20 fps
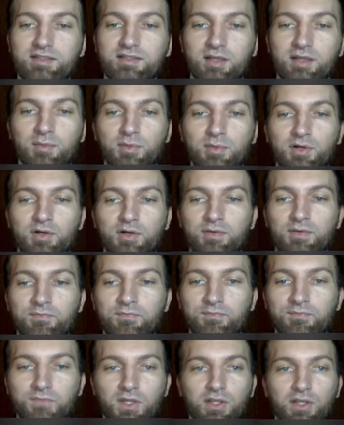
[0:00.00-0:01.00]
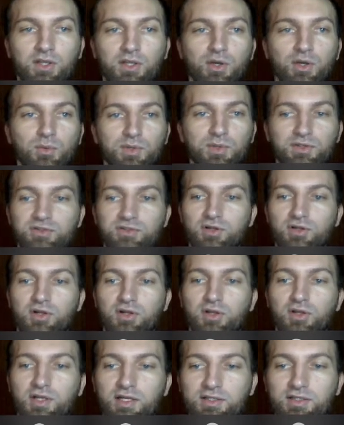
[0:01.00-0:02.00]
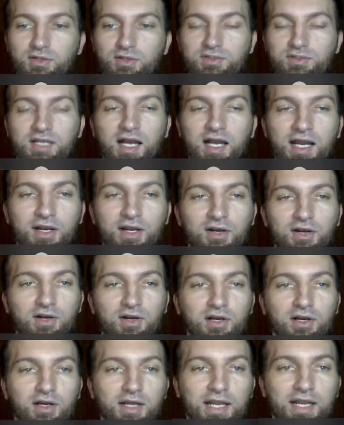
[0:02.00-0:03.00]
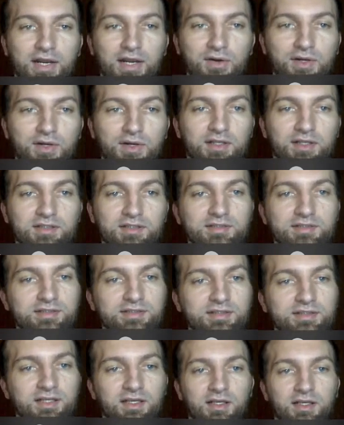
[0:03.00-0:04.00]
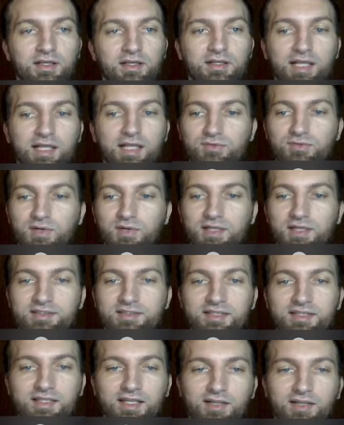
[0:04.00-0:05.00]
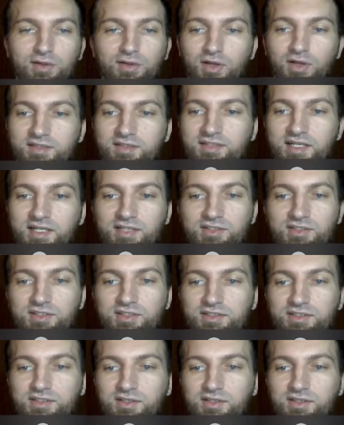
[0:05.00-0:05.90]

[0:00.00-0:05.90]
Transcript: number, when you start looking at those higher areas, that's what I said. Like Los Angeles,